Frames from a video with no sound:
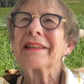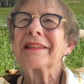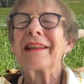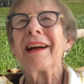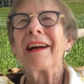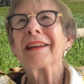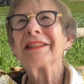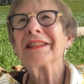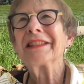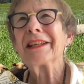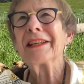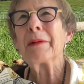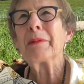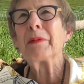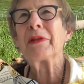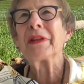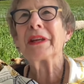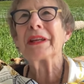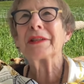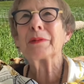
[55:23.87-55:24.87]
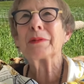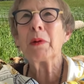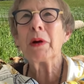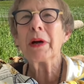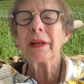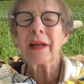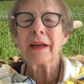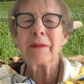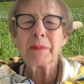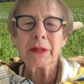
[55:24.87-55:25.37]
I'll say a couple things.
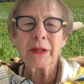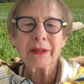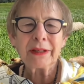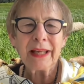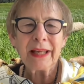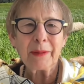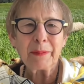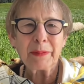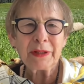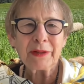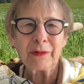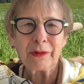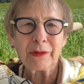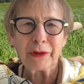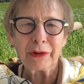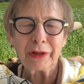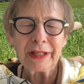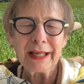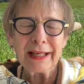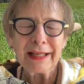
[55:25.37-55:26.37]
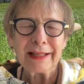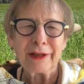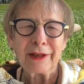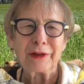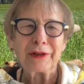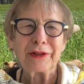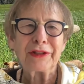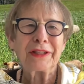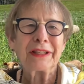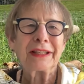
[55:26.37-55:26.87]
One, I've been on campus for 38
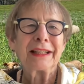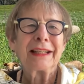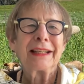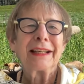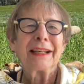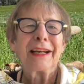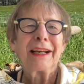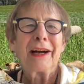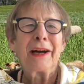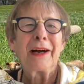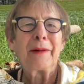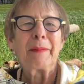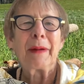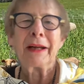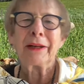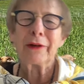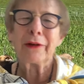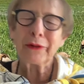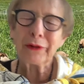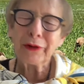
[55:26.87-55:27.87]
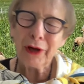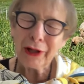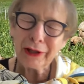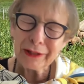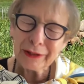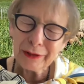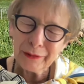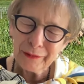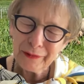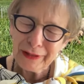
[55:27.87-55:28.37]
years. Um, I know there are
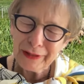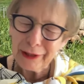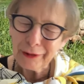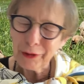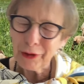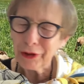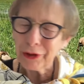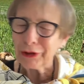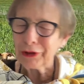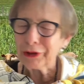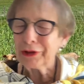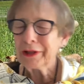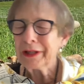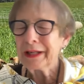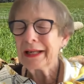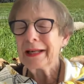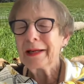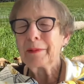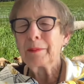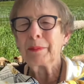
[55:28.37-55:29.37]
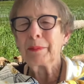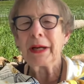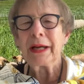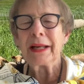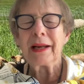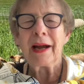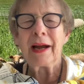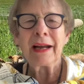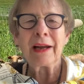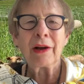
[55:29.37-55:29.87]
colleagues who stay longer,
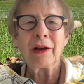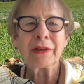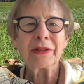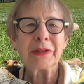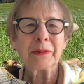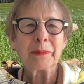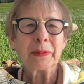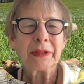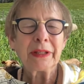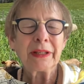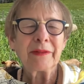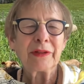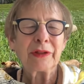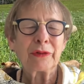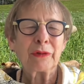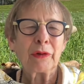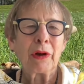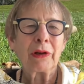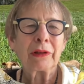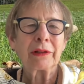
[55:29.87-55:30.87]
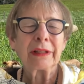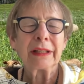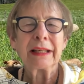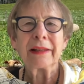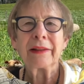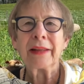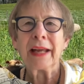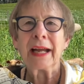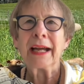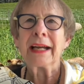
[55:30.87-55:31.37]
but I also believe
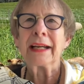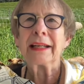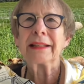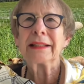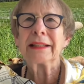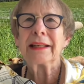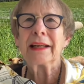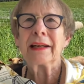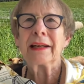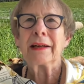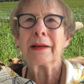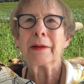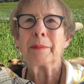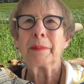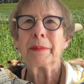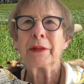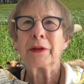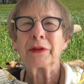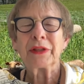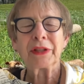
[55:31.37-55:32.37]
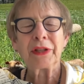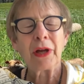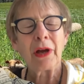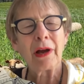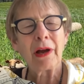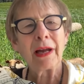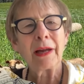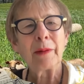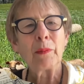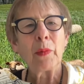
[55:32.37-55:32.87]
strongly that um, there's a
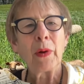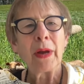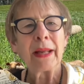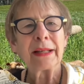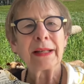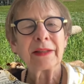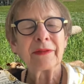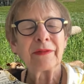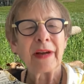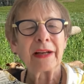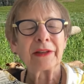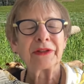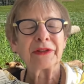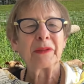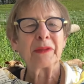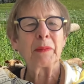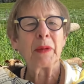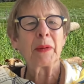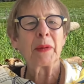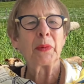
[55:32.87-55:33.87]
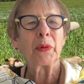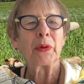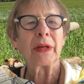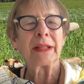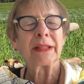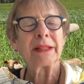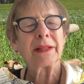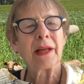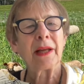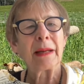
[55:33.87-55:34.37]
time when, as a faculty member,
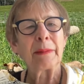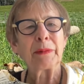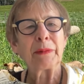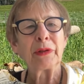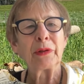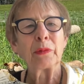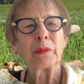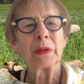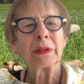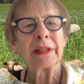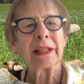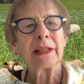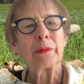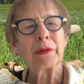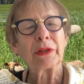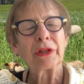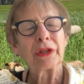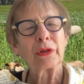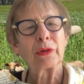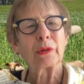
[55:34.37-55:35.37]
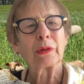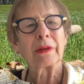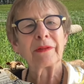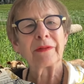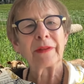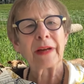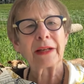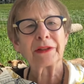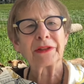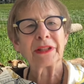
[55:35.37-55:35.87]
it's time to relinquish your
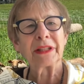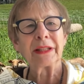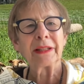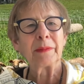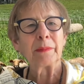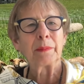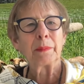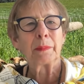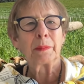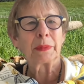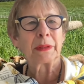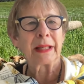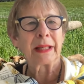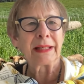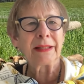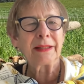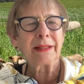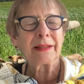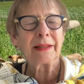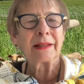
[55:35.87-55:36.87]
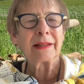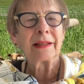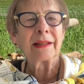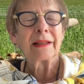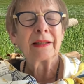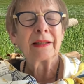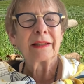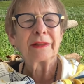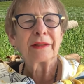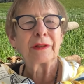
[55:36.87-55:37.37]
faculty place
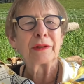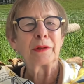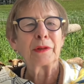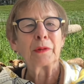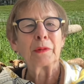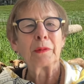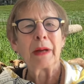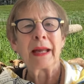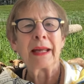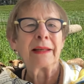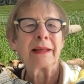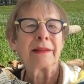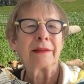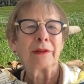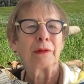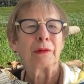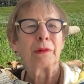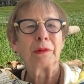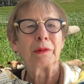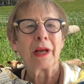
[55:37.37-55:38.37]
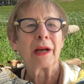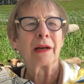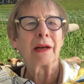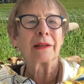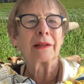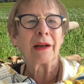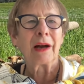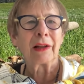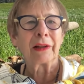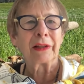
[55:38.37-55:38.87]
to a new
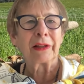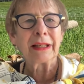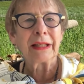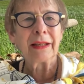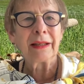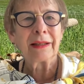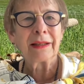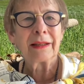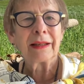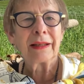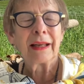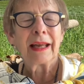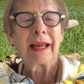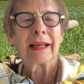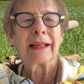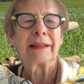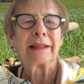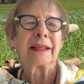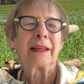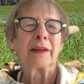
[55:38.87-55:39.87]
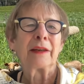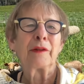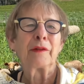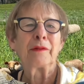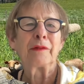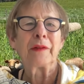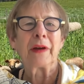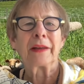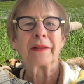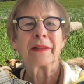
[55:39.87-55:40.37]
young colleague and
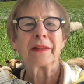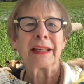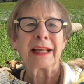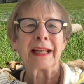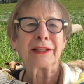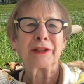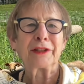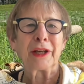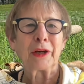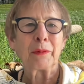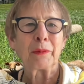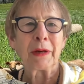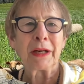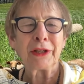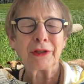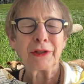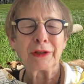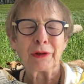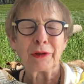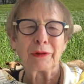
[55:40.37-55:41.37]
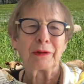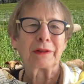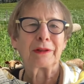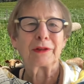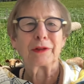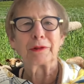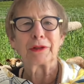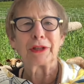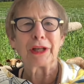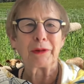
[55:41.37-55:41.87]
give the next generation or
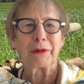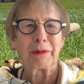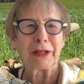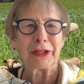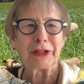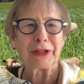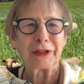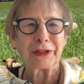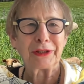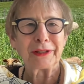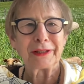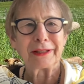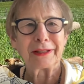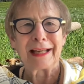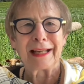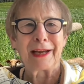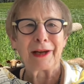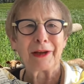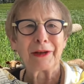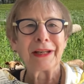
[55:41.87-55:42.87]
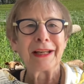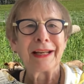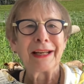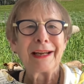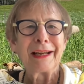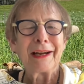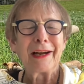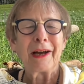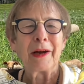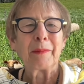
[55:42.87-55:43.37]
two generations down
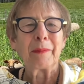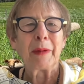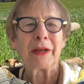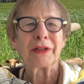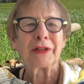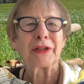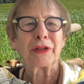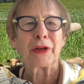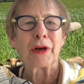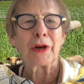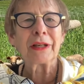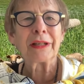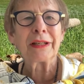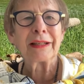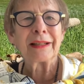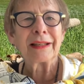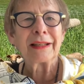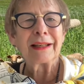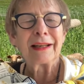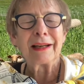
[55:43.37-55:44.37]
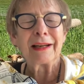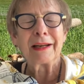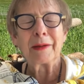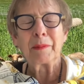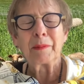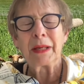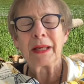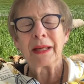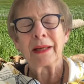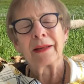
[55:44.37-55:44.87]
um, a start
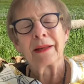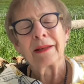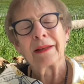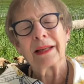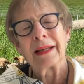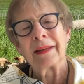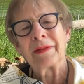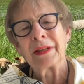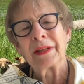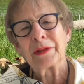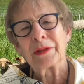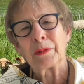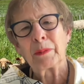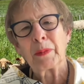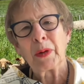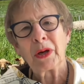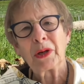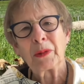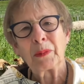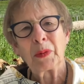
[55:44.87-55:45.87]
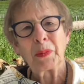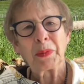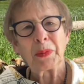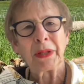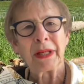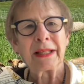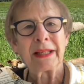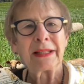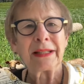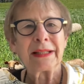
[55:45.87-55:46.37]
um, in, in this remarkable
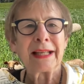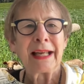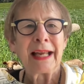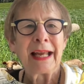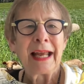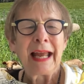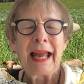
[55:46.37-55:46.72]
place.